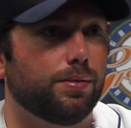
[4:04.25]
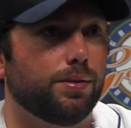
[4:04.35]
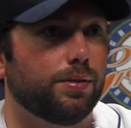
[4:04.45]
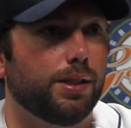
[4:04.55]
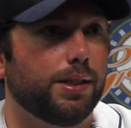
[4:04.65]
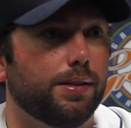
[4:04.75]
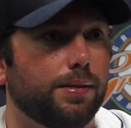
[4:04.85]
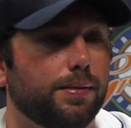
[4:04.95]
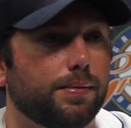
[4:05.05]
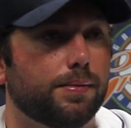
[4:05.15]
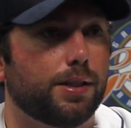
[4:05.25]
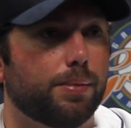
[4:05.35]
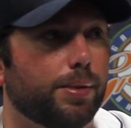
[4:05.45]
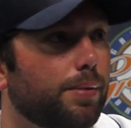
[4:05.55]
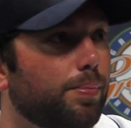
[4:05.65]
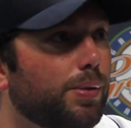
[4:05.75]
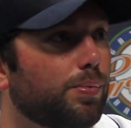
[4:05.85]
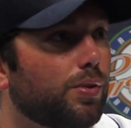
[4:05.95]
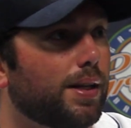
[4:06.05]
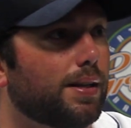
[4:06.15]
you need committed
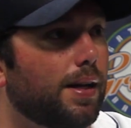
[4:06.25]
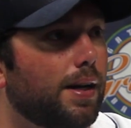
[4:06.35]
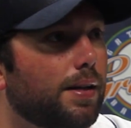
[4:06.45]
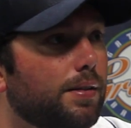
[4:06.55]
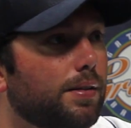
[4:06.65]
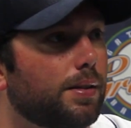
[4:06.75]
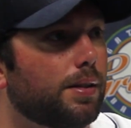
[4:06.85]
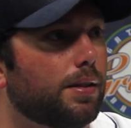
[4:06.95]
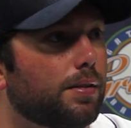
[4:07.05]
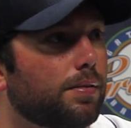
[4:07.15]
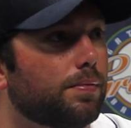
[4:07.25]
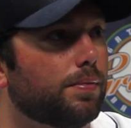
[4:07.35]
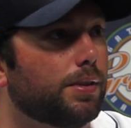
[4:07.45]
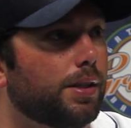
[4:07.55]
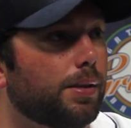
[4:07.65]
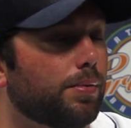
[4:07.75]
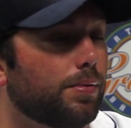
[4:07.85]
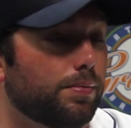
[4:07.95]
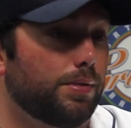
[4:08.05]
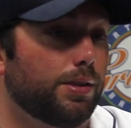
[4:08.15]
people like that, you know,
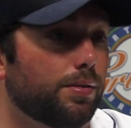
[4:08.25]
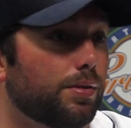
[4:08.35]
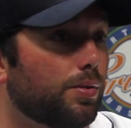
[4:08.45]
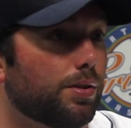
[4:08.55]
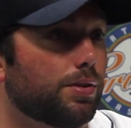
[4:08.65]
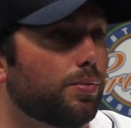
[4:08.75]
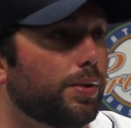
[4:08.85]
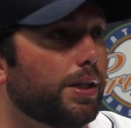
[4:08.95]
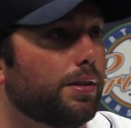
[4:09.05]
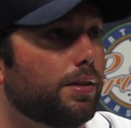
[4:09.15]
in order to win.